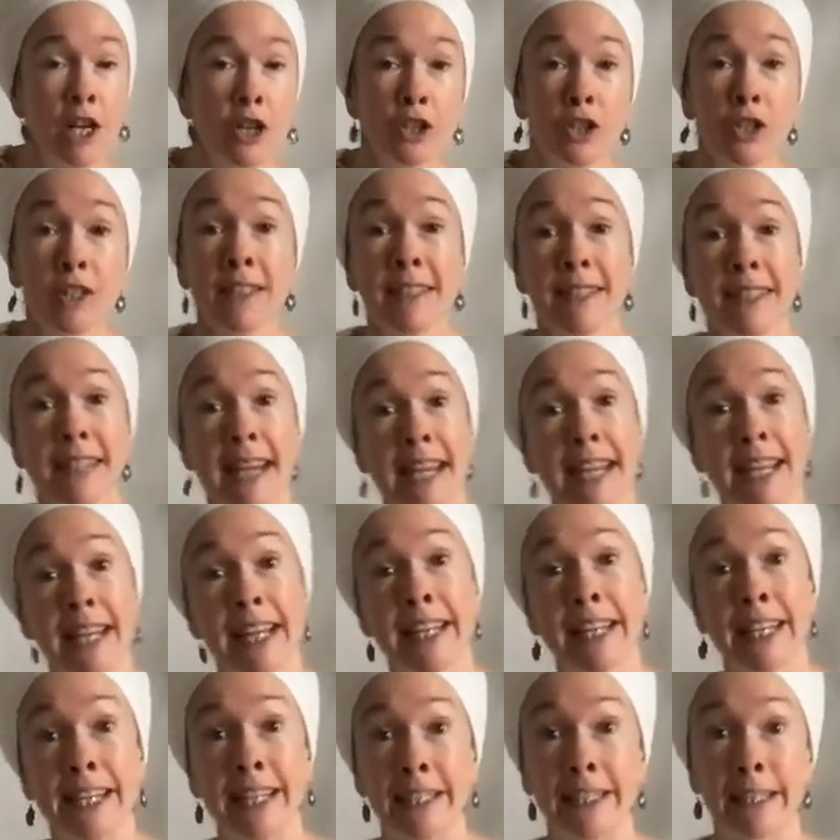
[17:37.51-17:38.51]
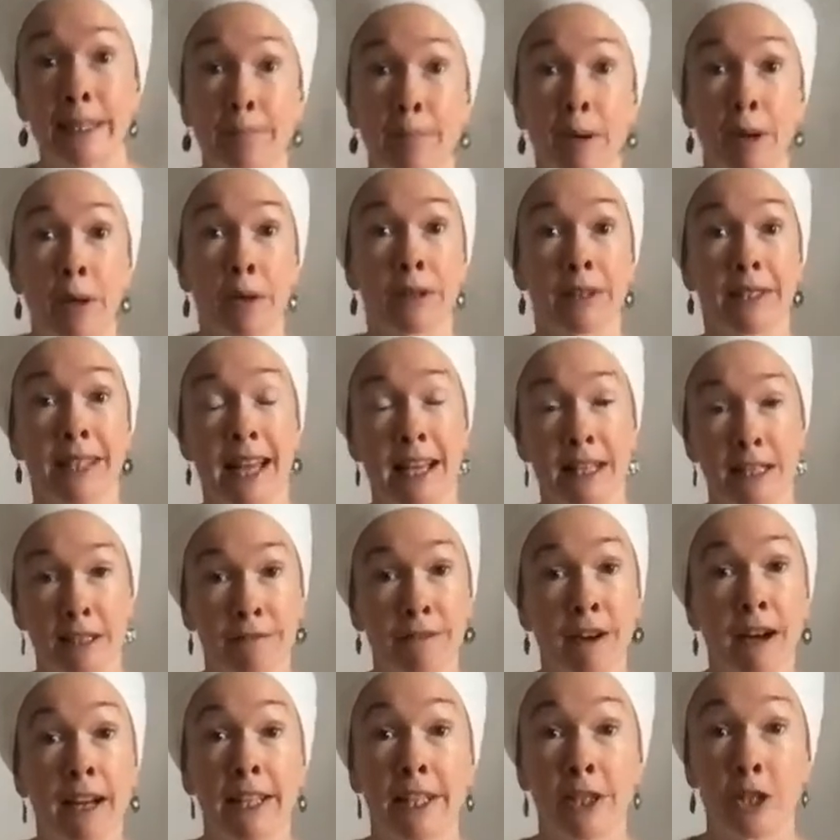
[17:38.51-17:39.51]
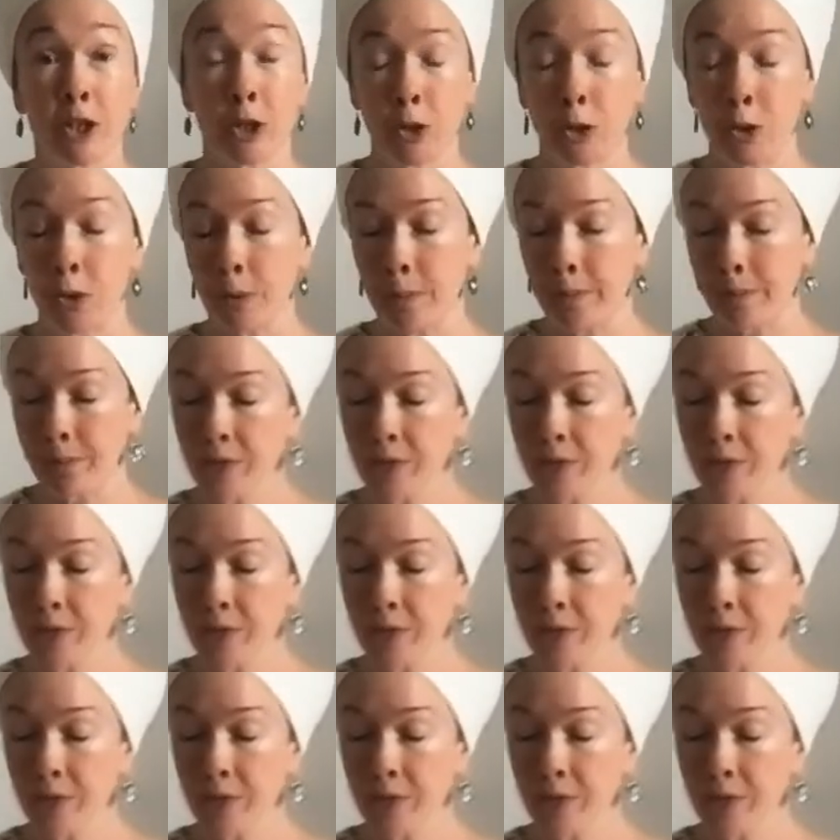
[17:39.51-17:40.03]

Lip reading: just stay in easy pose. That's fine too.